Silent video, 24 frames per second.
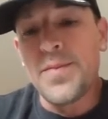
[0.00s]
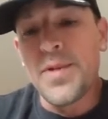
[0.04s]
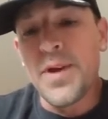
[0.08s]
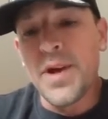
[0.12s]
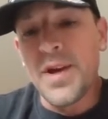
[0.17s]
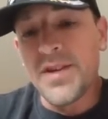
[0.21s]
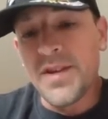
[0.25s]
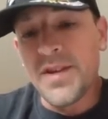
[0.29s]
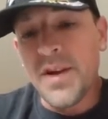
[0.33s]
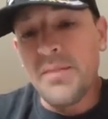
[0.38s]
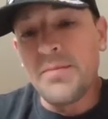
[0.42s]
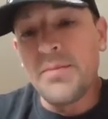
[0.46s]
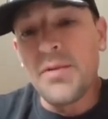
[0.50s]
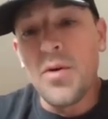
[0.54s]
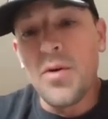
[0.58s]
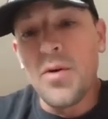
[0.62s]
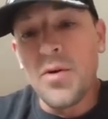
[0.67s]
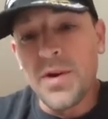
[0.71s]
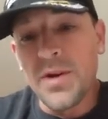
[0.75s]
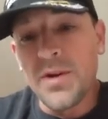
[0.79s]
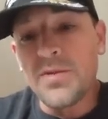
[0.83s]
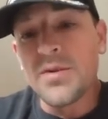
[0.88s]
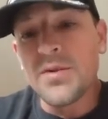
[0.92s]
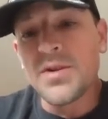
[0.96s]
because I'm
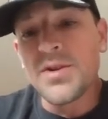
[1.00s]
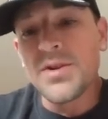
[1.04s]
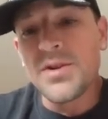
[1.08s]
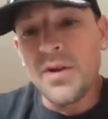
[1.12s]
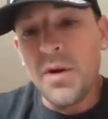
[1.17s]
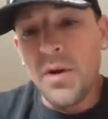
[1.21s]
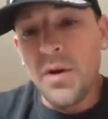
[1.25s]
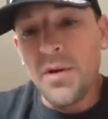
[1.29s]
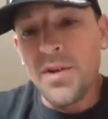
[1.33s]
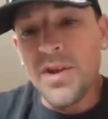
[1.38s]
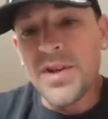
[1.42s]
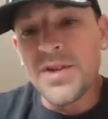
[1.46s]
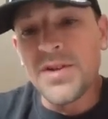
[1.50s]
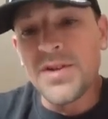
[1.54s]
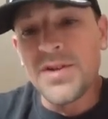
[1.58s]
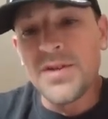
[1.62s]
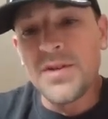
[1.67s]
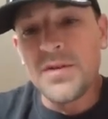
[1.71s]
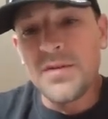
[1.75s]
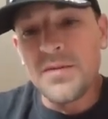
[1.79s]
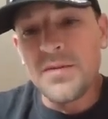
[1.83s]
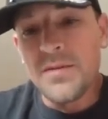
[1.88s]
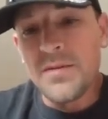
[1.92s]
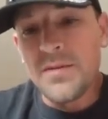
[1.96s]
going to install
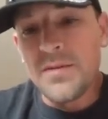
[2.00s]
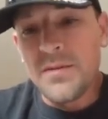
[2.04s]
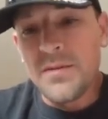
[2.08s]
this.